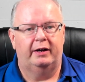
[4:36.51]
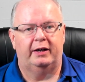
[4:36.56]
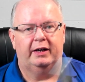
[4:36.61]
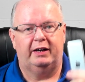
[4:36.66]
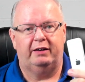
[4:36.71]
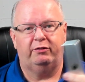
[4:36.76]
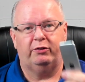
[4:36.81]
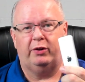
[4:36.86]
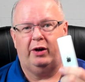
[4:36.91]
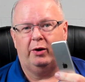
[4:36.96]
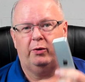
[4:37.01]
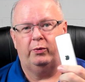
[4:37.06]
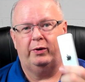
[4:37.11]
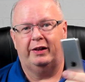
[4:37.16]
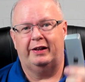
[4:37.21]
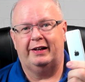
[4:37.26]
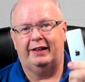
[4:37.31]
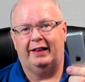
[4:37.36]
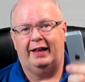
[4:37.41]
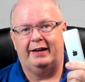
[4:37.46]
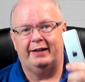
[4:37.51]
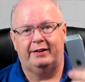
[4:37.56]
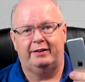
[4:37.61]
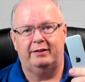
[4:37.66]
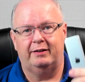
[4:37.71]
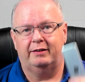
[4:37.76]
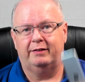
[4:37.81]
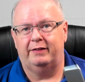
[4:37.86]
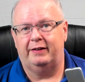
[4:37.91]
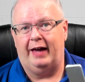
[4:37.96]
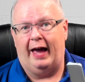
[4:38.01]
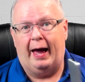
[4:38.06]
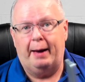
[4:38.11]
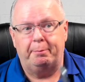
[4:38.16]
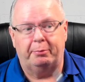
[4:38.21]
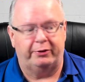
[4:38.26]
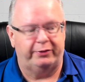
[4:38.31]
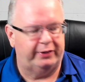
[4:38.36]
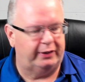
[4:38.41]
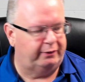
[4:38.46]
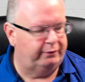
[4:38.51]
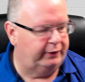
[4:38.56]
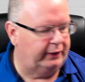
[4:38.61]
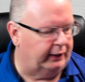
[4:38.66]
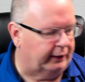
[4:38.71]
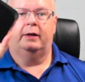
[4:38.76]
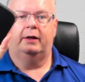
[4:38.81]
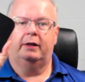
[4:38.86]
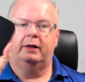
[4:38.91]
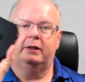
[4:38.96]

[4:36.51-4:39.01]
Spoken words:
even though I really liked the Apple TV.